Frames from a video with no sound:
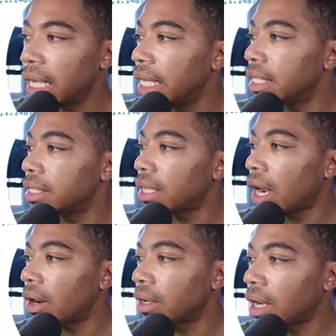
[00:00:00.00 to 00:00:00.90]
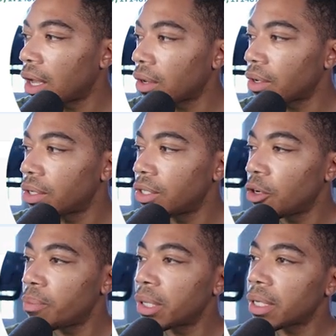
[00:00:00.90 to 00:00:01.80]
is our color
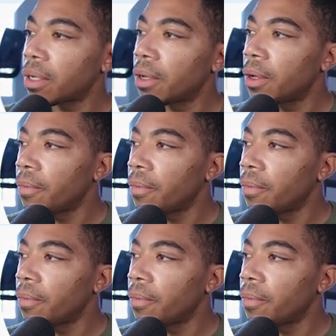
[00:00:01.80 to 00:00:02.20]
notebook.